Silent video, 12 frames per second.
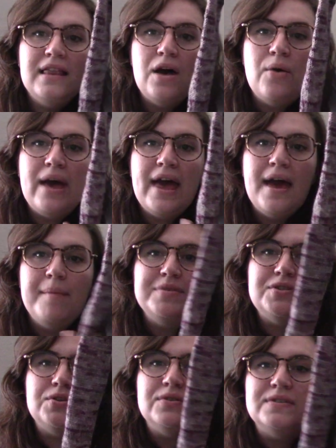hem.
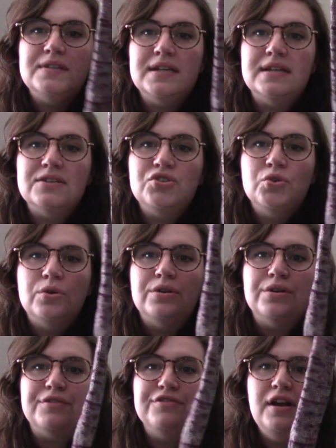As you can see, it's shorter
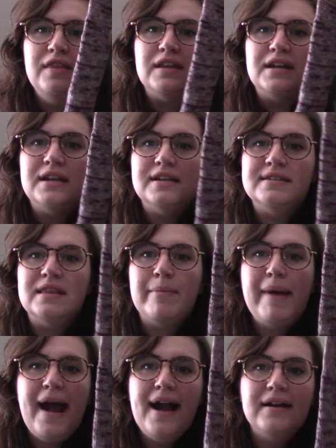in the front than it is in the
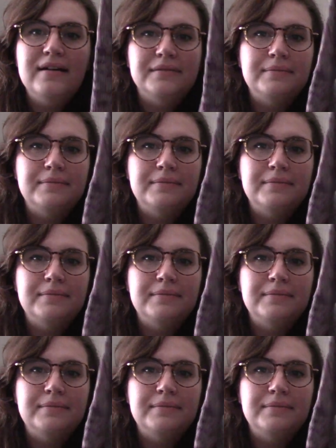back.